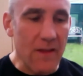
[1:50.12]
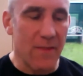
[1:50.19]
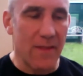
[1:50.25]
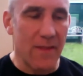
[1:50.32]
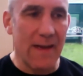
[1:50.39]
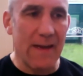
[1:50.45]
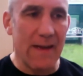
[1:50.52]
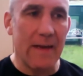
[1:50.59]

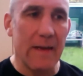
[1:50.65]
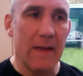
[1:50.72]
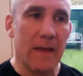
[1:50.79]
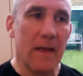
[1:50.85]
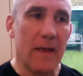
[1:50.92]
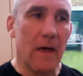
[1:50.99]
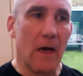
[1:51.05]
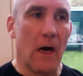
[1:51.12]
Then,
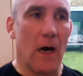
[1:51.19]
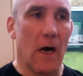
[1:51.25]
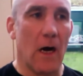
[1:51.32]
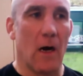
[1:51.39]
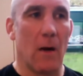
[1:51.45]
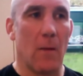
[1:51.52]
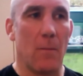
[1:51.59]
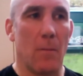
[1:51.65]

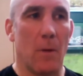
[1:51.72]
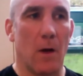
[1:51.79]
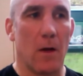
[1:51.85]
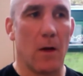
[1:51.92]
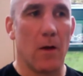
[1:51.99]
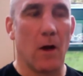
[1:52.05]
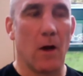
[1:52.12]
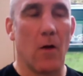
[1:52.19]

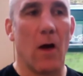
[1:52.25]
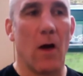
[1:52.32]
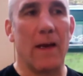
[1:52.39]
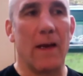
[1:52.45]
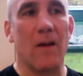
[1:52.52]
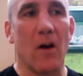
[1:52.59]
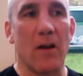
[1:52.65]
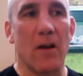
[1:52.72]
you know,
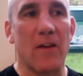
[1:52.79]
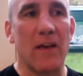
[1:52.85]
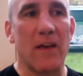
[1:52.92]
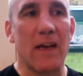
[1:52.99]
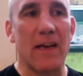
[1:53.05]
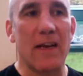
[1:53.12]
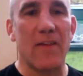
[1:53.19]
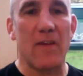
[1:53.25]
in
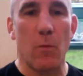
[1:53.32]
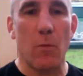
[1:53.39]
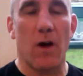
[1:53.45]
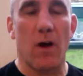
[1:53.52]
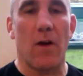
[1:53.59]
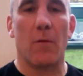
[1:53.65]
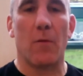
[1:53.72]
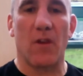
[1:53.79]
1981
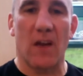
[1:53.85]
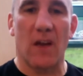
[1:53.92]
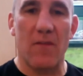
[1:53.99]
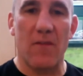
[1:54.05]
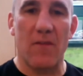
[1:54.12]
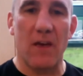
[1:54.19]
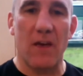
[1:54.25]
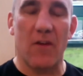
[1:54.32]
I was
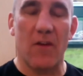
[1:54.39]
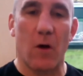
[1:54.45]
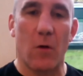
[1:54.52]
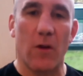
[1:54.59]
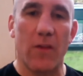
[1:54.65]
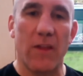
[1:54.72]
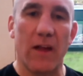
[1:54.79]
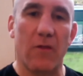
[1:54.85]
11 years old,
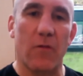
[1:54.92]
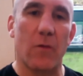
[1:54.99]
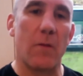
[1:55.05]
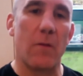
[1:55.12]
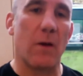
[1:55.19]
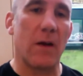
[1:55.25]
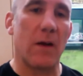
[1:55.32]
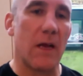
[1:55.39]
and that's really
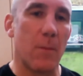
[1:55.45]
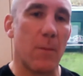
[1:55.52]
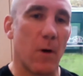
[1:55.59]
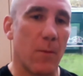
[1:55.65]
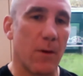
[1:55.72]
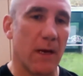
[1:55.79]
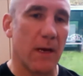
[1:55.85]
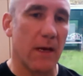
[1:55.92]
when
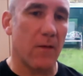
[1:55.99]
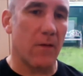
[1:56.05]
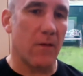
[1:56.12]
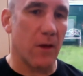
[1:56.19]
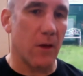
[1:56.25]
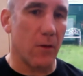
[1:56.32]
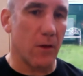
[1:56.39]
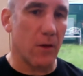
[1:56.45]
hip-hop hit
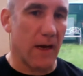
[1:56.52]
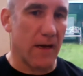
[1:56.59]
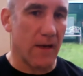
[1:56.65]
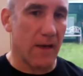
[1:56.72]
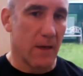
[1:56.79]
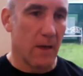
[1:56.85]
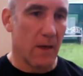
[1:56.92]
the UK,